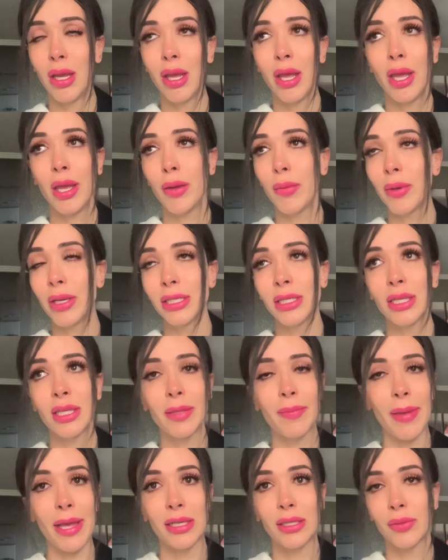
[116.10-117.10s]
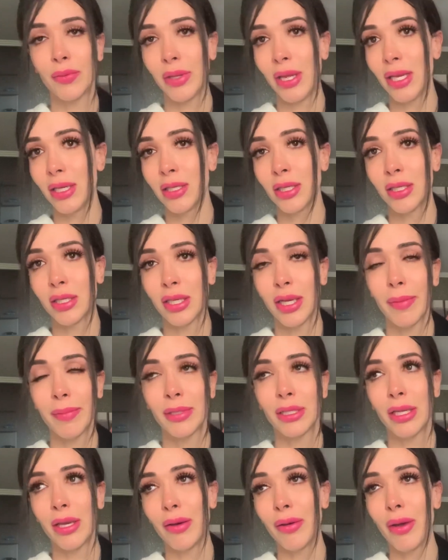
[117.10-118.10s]
it wasn't the best relationship,
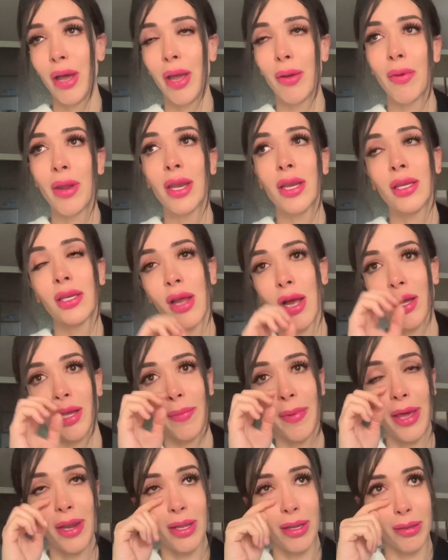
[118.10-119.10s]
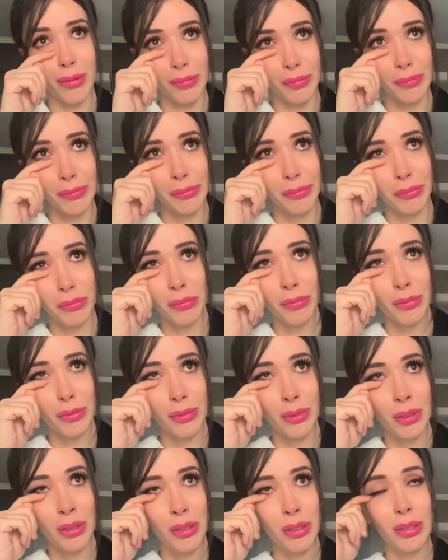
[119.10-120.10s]
so I wanted to talk about it.
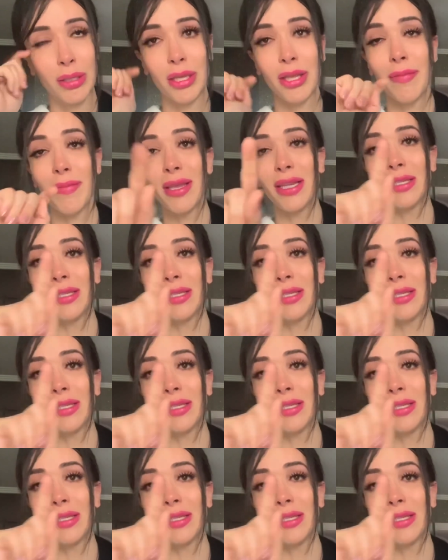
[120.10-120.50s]
Give me a